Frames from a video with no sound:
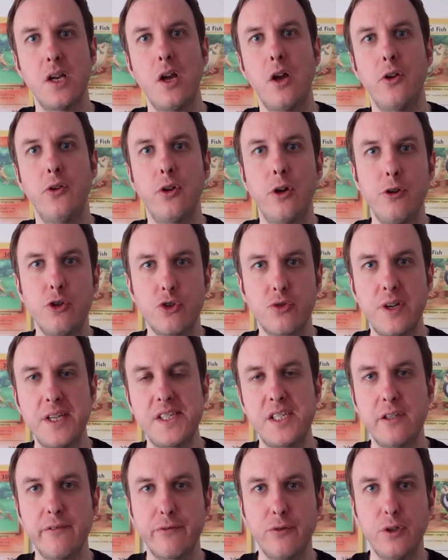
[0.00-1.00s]
no
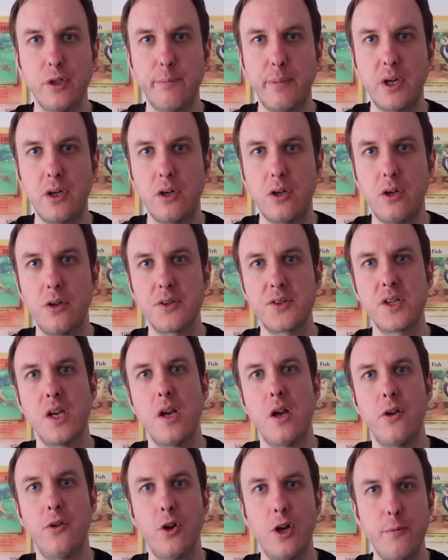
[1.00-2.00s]
treating through the bars,
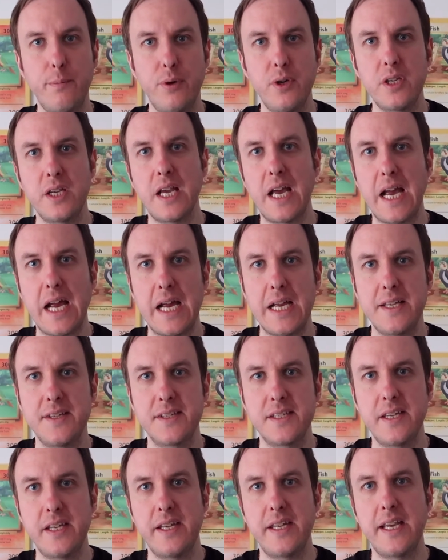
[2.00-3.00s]
no putting your hands
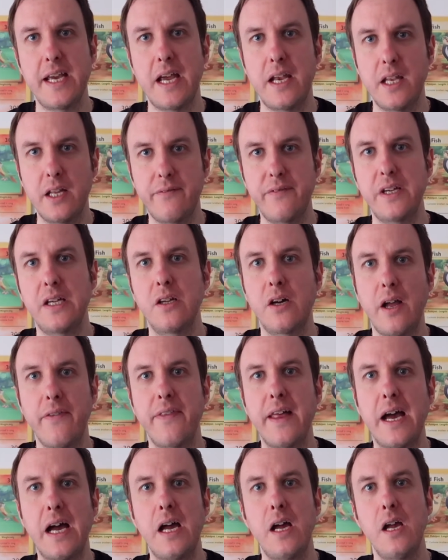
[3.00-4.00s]
in there, nothing like
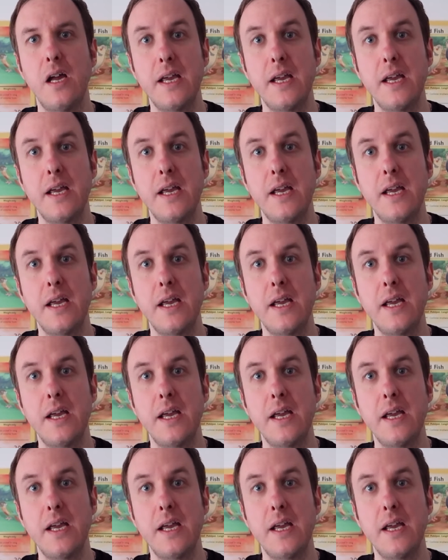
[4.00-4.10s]
that.